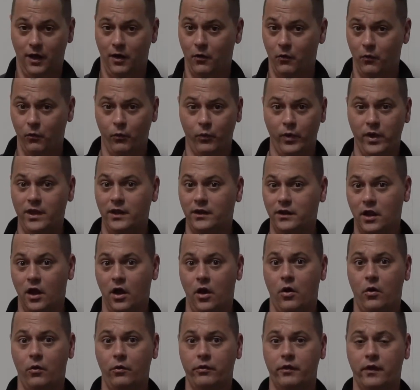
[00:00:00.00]
We
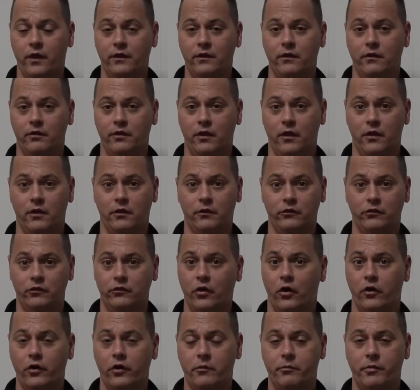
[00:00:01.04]
know that the
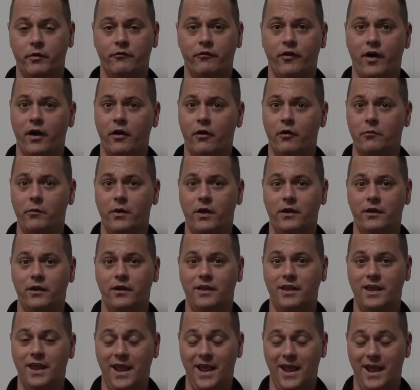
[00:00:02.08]
startup environment
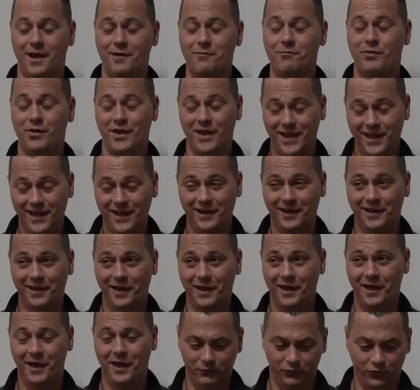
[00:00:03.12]
can be
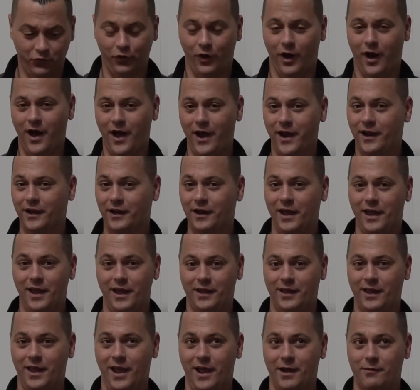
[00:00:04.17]
trying, it
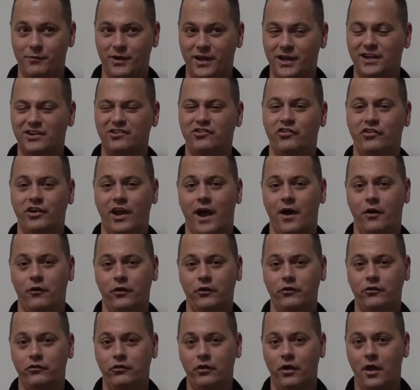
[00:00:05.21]
can be a
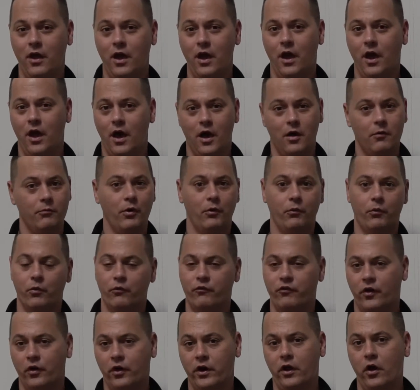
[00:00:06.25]
challenge, but we're
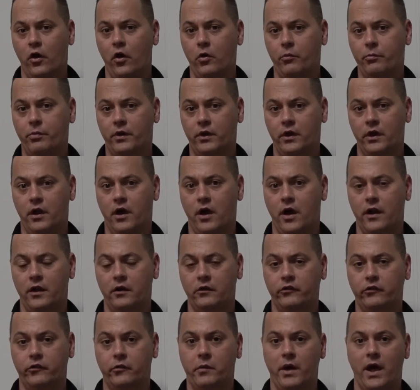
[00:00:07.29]
very open and
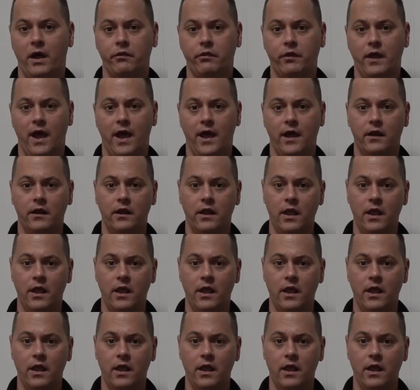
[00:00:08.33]
honest about that.